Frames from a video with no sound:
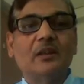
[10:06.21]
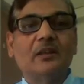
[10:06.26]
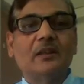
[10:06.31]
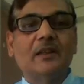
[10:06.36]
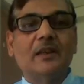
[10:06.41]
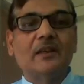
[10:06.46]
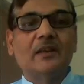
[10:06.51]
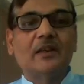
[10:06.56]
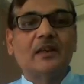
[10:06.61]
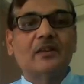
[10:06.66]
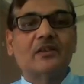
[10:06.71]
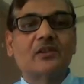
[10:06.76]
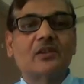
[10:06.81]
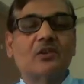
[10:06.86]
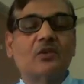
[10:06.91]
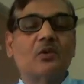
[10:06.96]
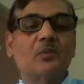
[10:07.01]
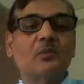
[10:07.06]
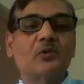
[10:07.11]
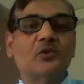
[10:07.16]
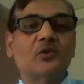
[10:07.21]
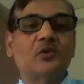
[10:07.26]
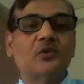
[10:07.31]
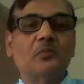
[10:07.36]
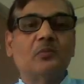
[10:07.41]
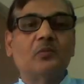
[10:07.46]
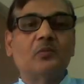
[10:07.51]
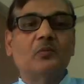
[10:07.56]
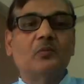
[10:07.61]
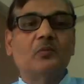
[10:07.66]
that X
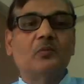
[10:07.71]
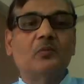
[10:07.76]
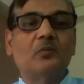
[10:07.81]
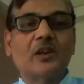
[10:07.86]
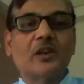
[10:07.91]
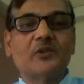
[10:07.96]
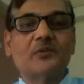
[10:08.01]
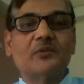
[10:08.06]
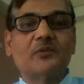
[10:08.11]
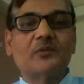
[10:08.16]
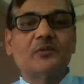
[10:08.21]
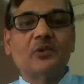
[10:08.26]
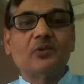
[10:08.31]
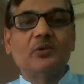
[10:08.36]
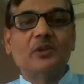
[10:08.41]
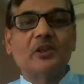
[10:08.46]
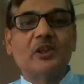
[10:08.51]
chromosome was transferred to